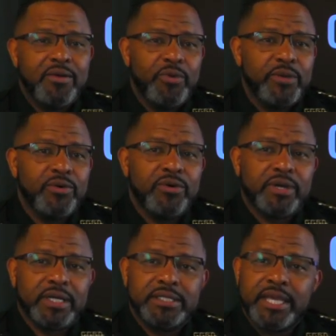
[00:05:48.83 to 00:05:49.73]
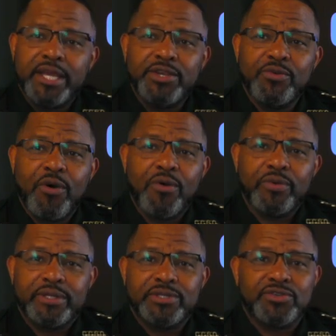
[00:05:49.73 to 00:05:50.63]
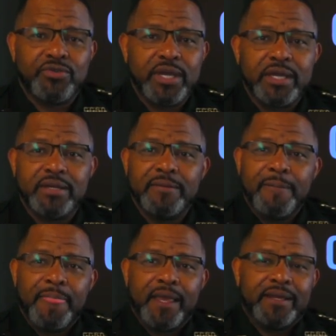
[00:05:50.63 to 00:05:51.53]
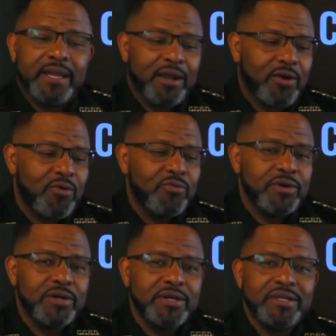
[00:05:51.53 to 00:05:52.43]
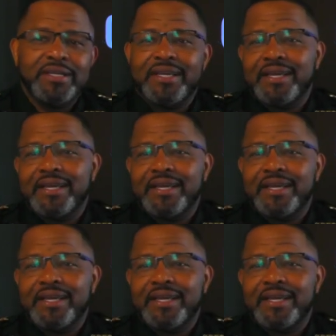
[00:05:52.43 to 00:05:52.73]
We will continue on with this trend, knock on wood.